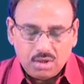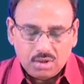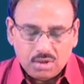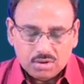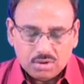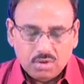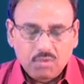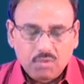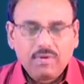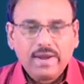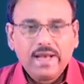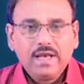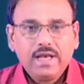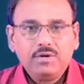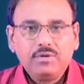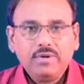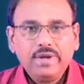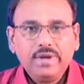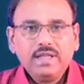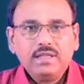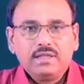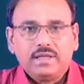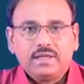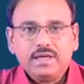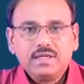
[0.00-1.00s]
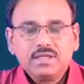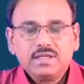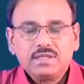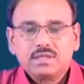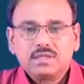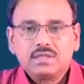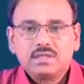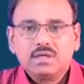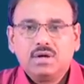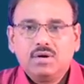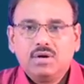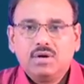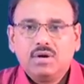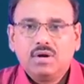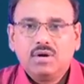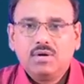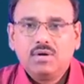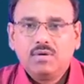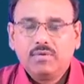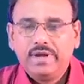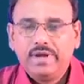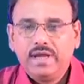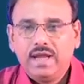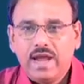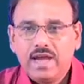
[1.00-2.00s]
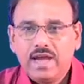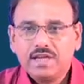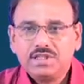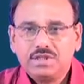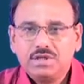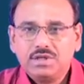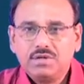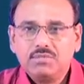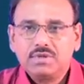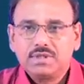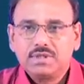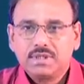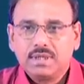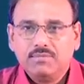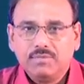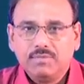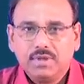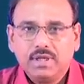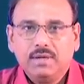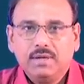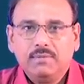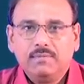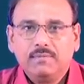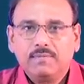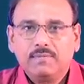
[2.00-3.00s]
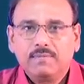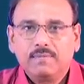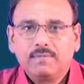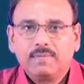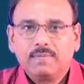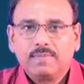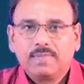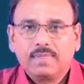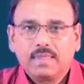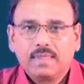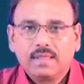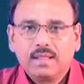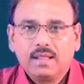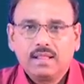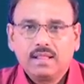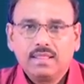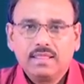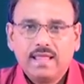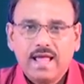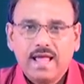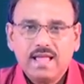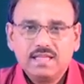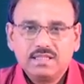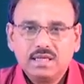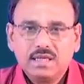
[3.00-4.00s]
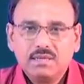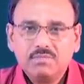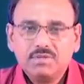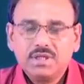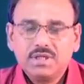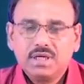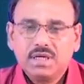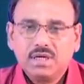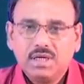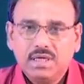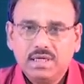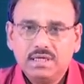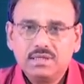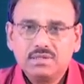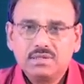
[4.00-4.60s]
So, while doing this, we assume something. The assumption